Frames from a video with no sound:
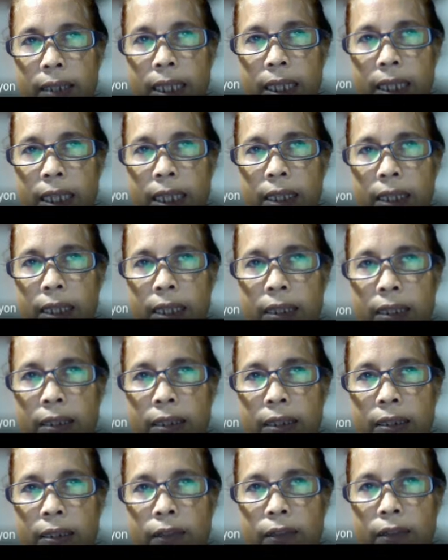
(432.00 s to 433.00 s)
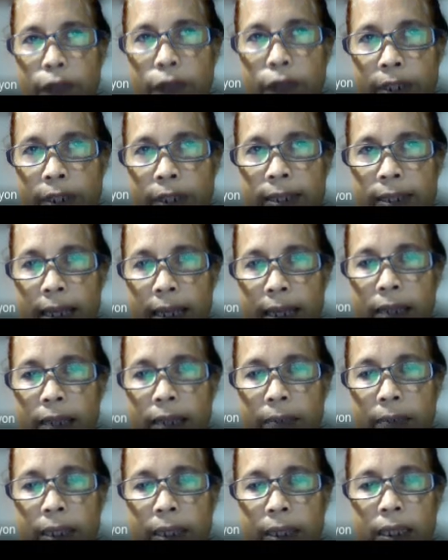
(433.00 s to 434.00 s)
in the first
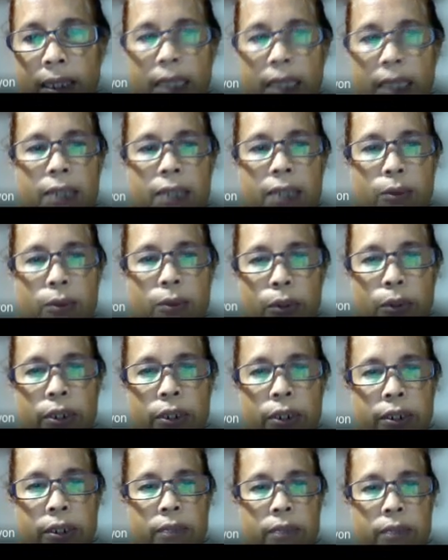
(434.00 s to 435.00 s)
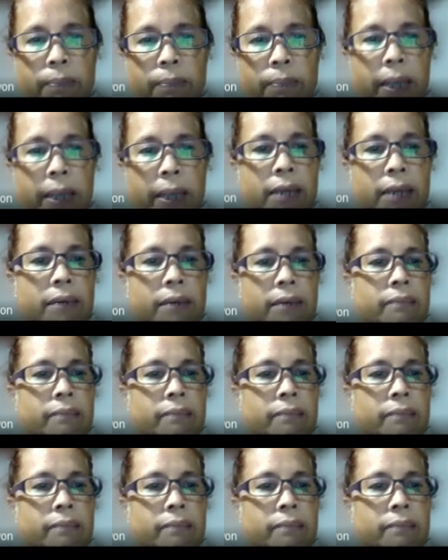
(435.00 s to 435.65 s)
element in the ordered pair.